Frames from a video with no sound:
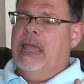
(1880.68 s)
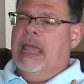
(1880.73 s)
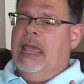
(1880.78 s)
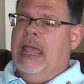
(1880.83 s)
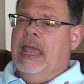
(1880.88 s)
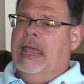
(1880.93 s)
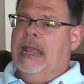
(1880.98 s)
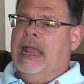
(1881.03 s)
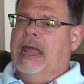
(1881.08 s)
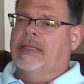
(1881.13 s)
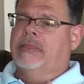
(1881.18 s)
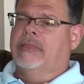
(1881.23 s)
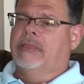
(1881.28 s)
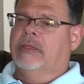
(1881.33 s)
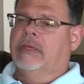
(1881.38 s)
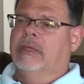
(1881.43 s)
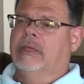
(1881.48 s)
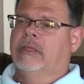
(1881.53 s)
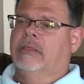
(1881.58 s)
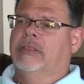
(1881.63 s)
And I
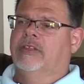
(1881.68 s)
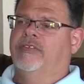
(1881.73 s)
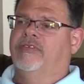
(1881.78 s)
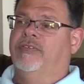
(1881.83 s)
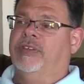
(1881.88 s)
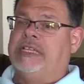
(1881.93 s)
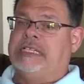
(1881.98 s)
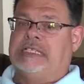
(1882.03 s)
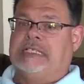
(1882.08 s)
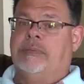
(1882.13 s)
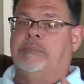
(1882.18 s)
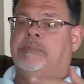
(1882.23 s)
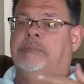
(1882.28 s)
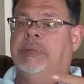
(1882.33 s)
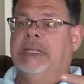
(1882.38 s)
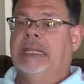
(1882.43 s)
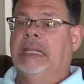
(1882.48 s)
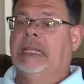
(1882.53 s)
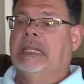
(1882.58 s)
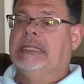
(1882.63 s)
think the
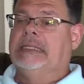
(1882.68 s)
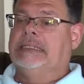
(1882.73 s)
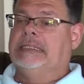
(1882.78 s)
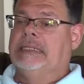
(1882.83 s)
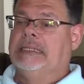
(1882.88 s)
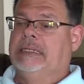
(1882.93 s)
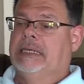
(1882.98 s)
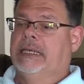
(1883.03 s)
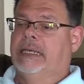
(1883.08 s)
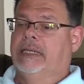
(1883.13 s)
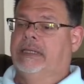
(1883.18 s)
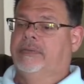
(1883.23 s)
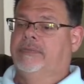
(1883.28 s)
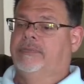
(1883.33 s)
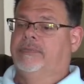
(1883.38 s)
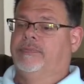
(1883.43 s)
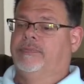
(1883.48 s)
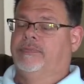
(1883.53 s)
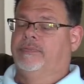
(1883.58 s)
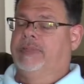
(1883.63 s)
visibility
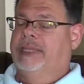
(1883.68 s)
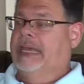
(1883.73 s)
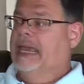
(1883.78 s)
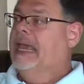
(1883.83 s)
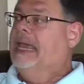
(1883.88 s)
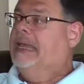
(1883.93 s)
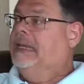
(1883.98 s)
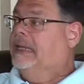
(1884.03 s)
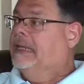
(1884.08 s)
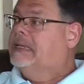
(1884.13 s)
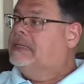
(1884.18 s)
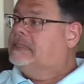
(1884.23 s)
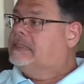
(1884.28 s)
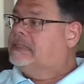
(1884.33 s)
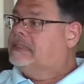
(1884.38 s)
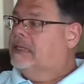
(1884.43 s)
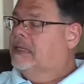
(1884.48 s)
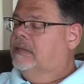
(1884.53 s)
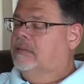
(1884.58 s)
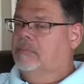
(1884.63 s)
of
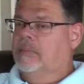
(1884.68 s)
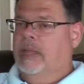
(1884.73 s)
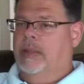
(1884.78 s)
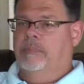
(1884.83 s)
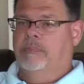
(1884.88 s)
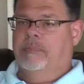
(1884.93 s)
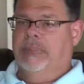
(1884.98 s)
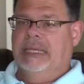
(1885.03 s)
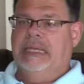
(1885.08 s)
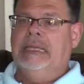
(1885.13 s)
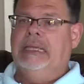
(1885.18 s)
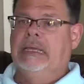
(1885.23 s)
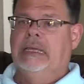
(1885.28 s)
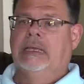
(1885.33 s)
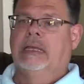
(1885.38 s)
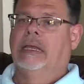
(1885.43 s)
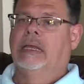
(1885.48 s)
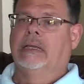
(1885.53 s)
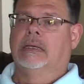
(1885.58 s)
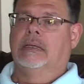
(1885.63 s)
gayness and
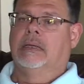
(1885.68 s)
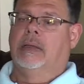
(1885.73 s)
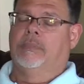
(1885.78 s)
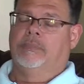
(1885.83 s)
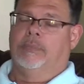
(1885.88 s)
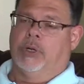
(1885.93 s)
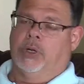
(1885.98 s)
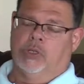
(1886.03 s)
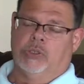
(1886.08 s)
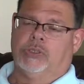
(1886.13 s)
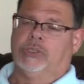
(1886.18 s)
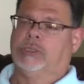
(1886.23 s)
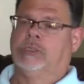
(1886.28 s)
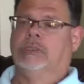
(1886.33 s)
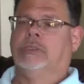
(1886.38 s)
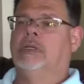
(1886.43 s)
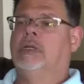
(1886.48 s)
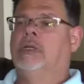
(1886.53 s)
being a person